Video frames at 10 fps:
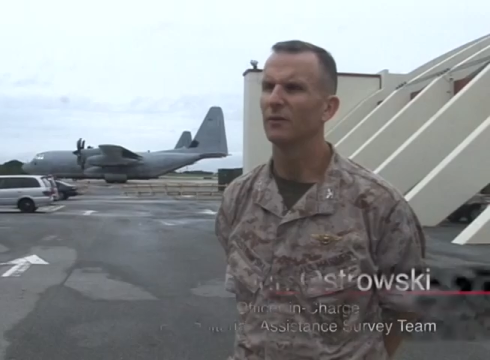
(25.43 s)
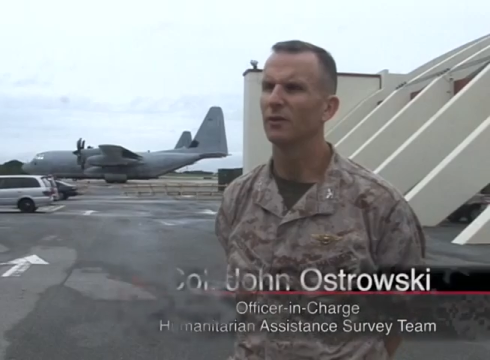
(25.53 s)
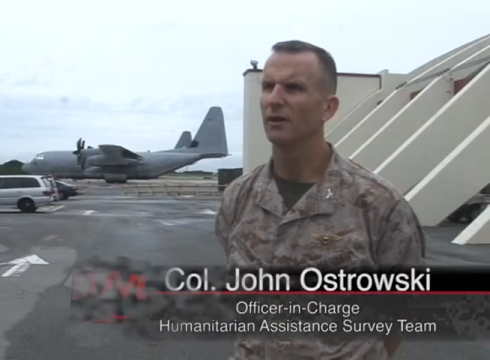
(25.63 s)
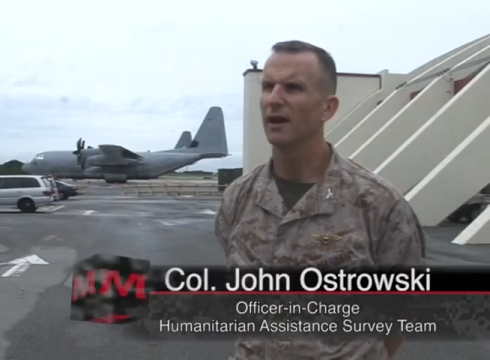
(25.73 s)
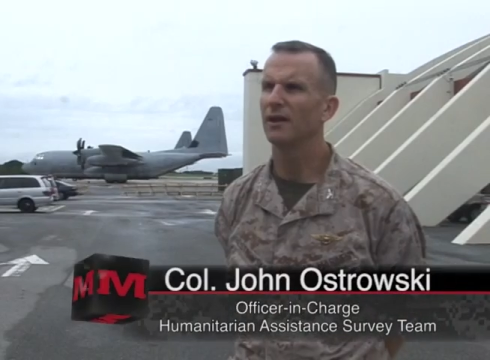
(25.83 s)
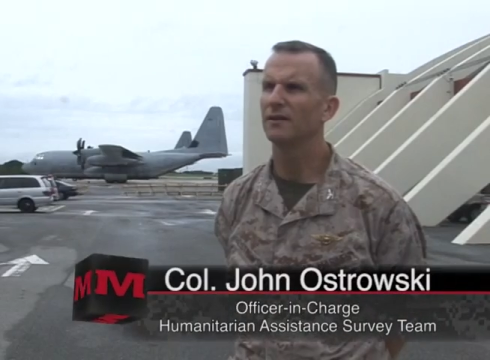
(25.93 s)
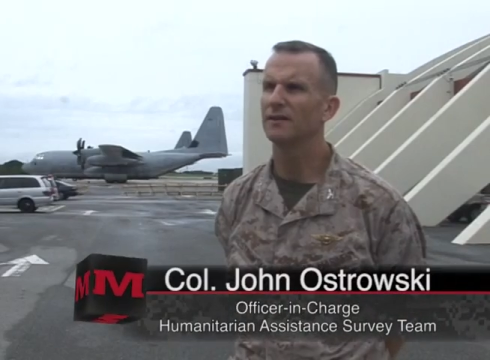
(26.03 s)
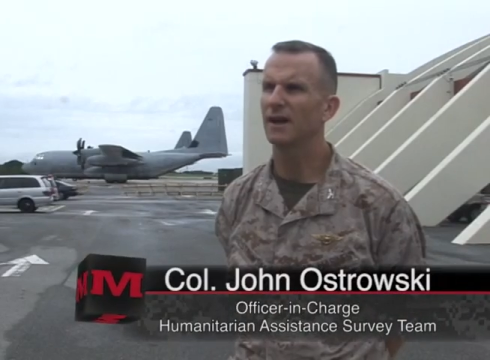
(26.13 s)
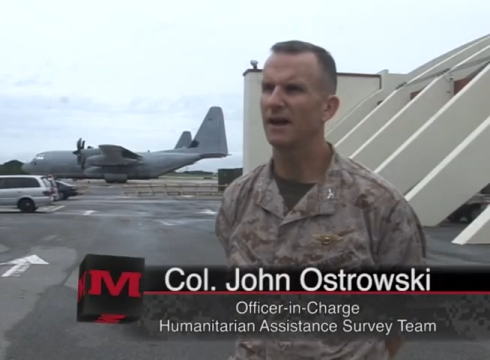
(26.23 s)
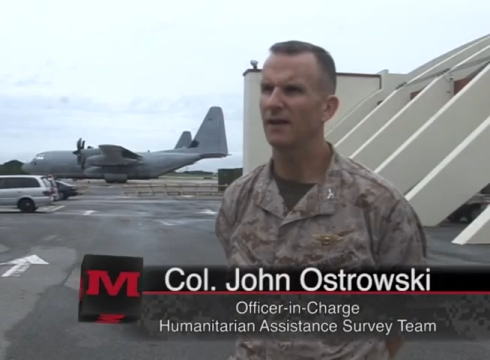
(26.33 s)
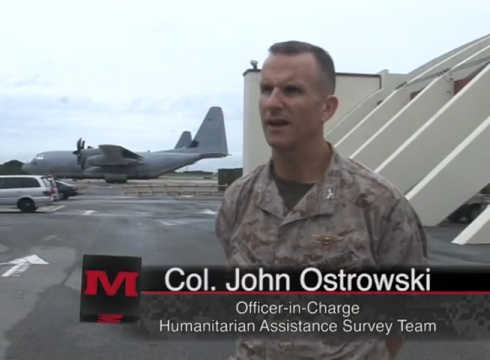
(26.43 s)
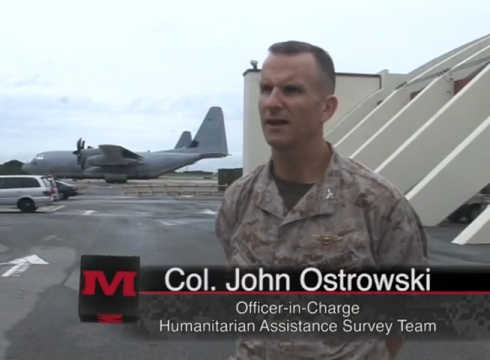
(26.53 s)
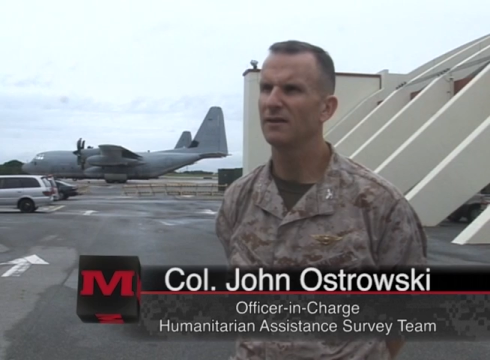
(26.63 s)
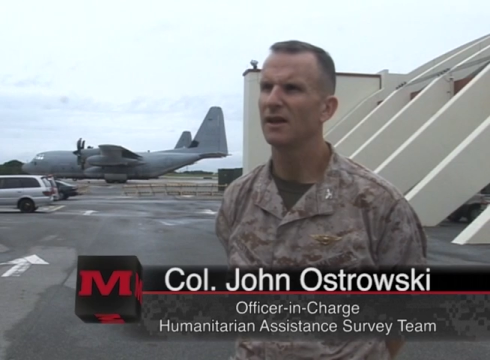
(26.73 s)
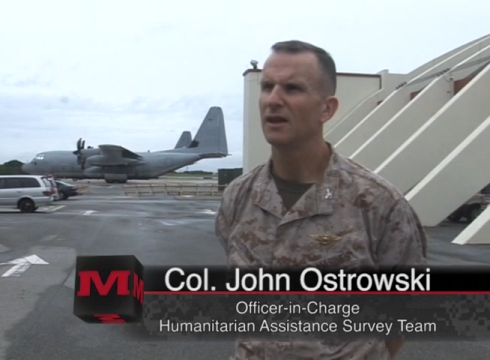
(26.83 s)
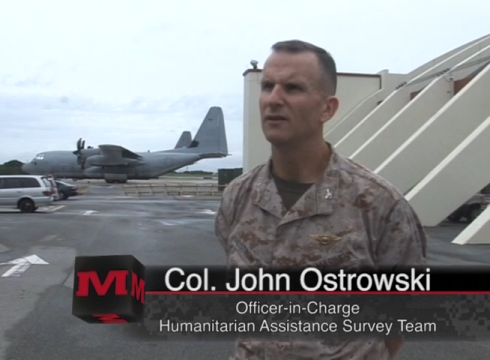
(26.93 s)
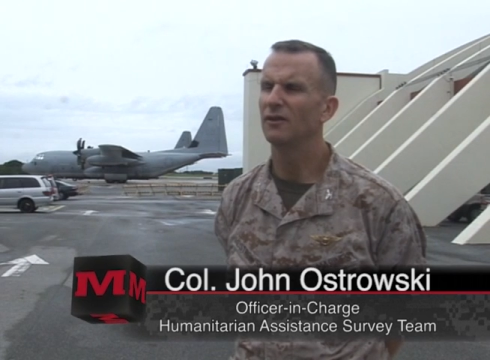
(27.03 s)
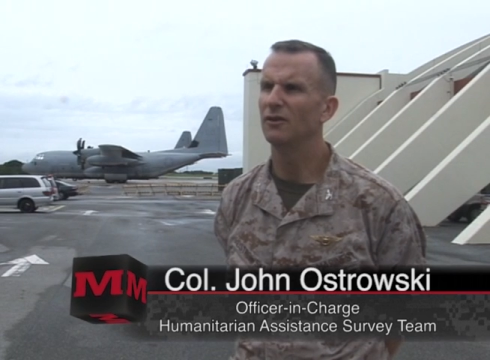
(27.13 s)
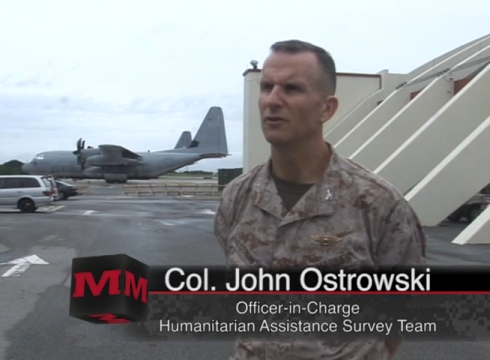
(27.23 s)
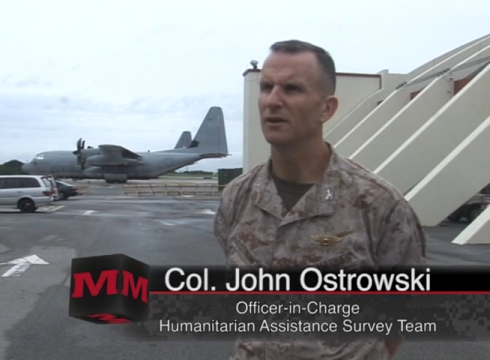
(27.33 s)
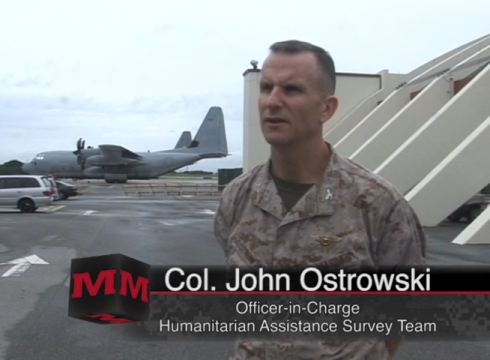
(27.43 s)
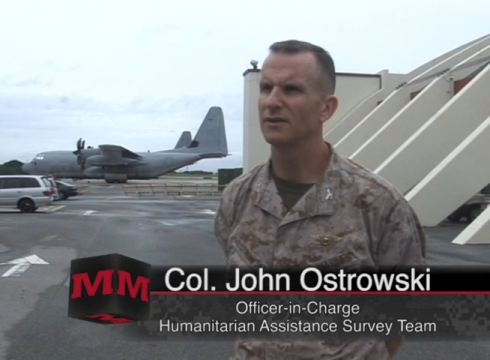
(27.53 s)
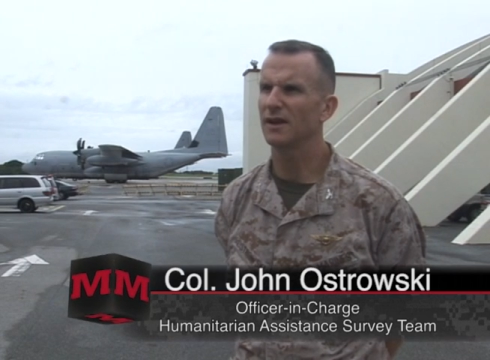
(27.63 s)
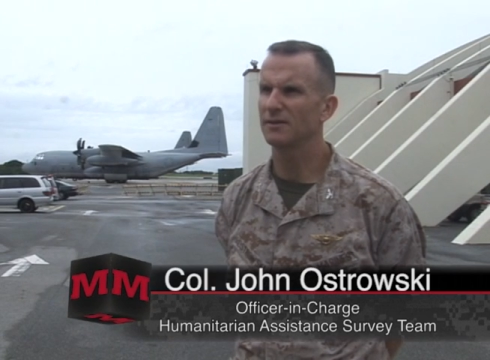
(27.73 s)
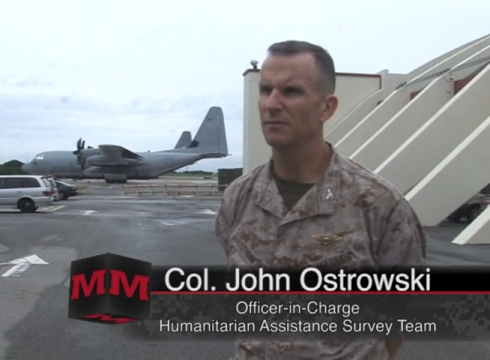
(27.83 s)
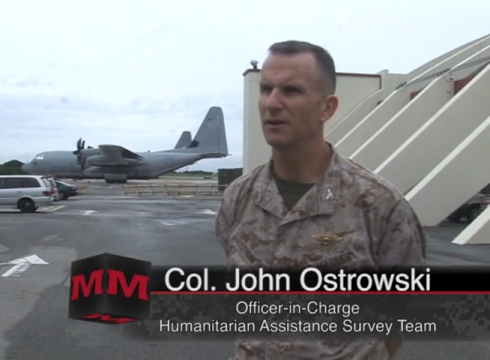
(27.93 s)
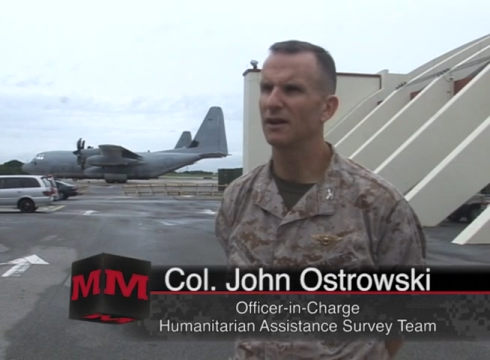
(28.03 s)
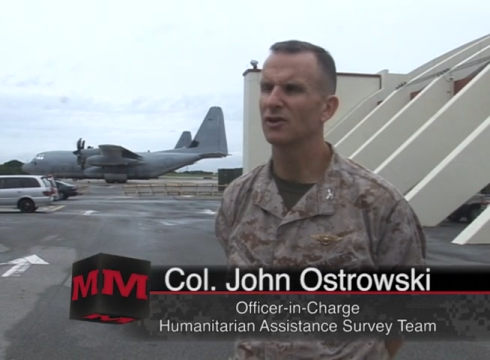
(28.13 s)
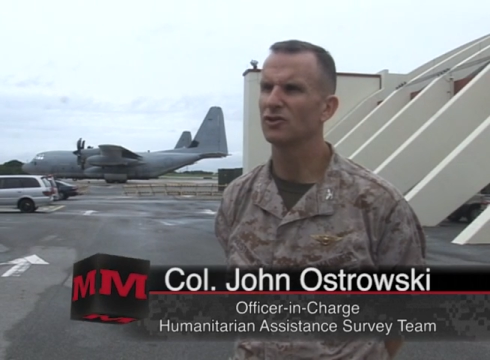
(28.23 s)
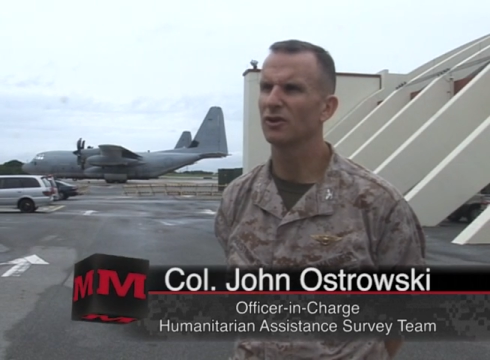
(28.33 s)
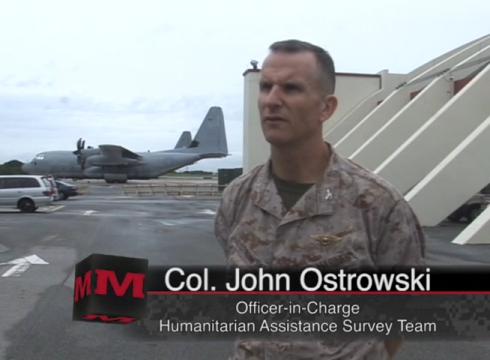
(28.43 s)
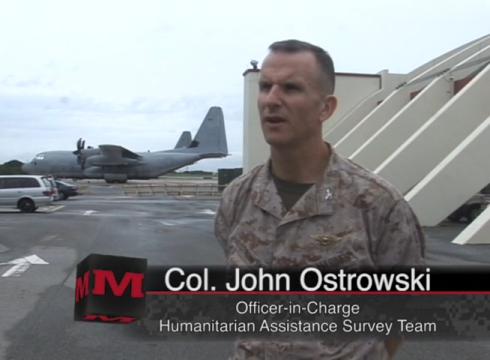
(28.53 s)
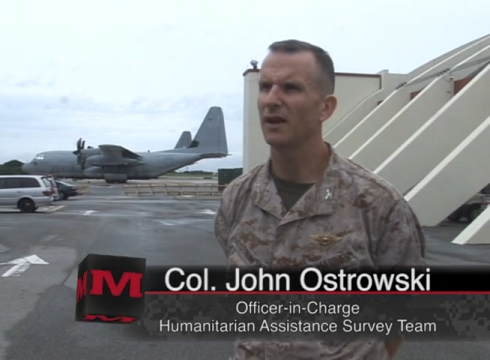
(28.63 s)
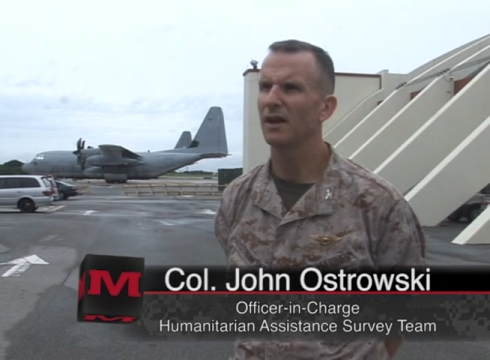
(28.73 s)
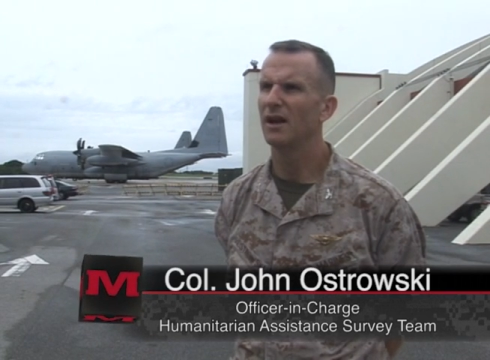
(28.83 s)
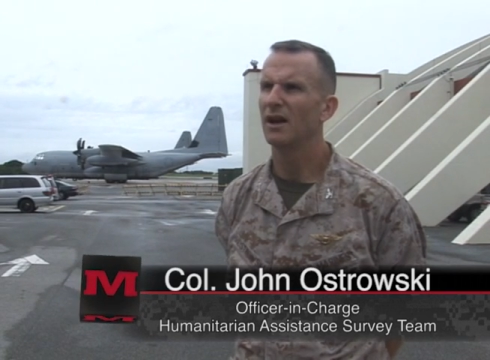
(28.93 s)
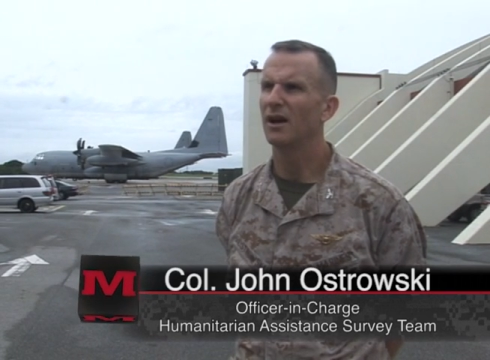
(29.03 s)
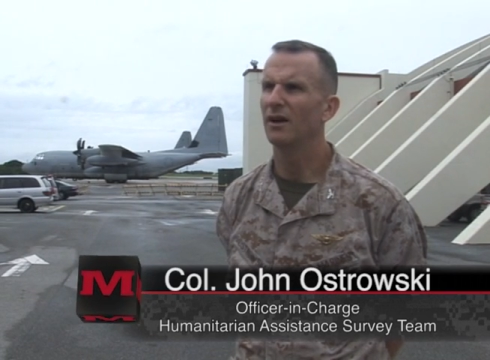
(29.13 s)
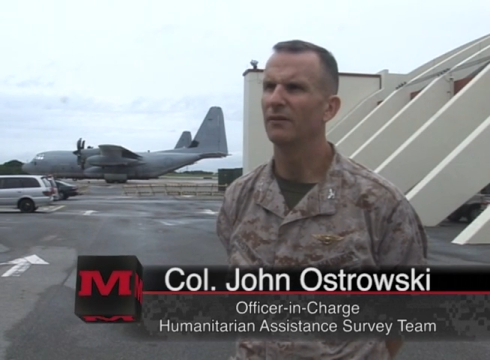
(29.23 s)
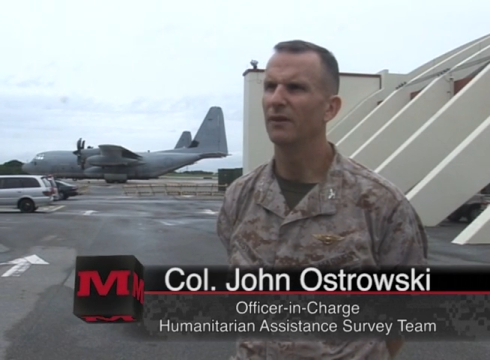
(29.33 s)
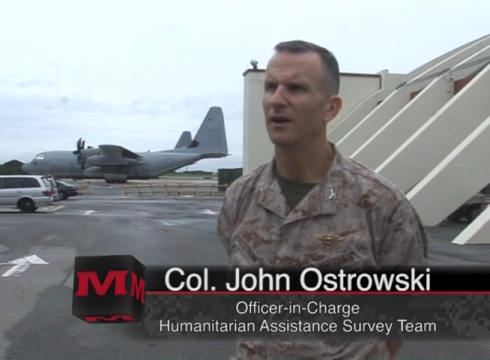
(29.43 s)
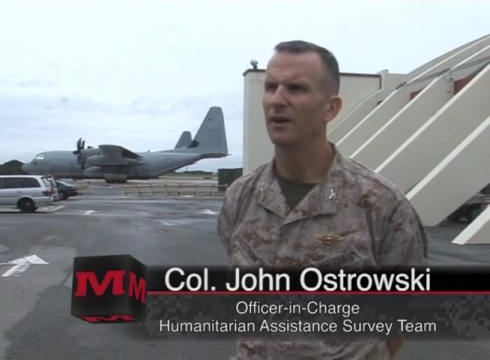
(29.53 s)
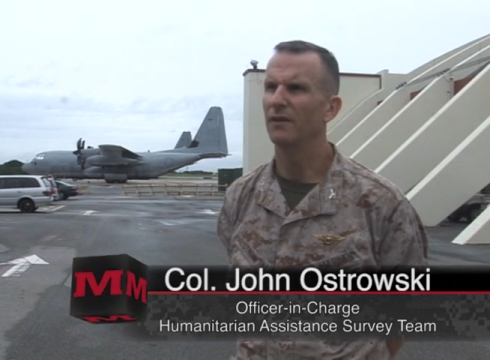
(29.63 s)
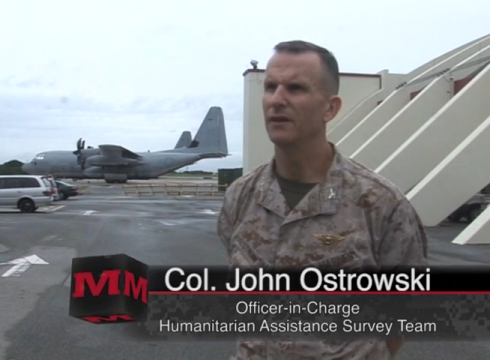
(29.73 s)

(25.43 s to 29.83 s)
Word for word: We are headed to Thailand to do an assessment and a survey of uh,